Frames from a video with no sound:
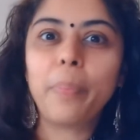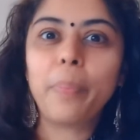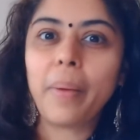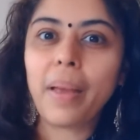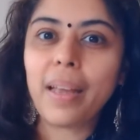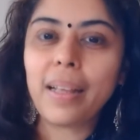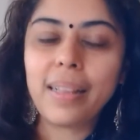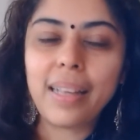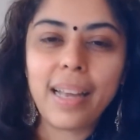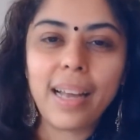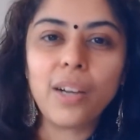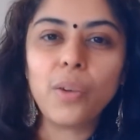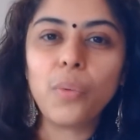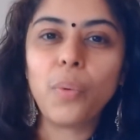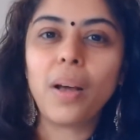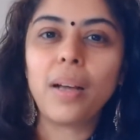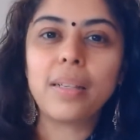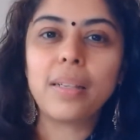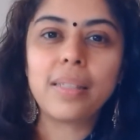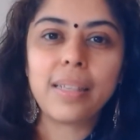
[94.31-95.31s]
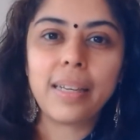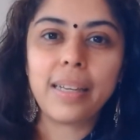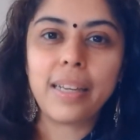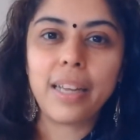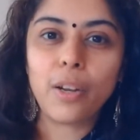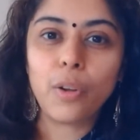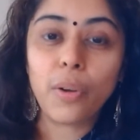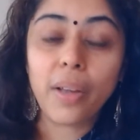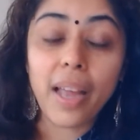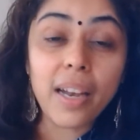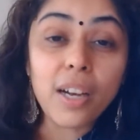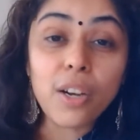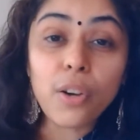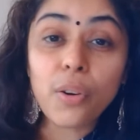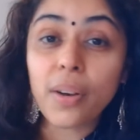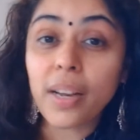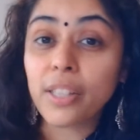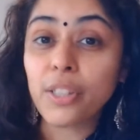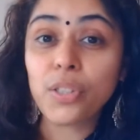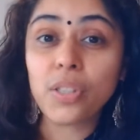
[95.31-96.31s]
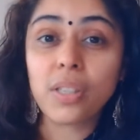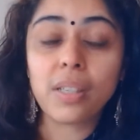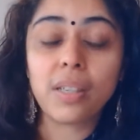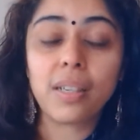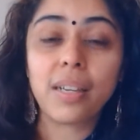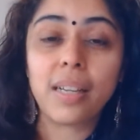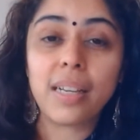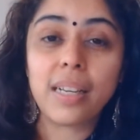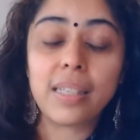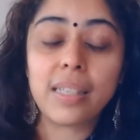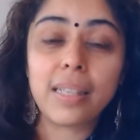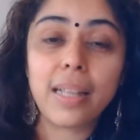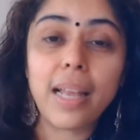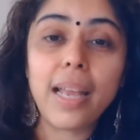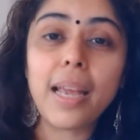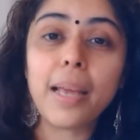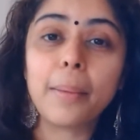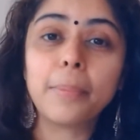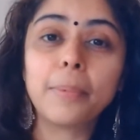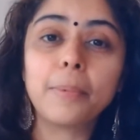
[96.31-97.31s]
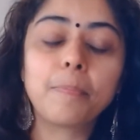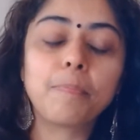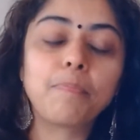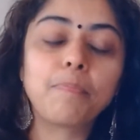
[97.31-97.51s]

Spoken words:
pay the advance and, get it registered in his name,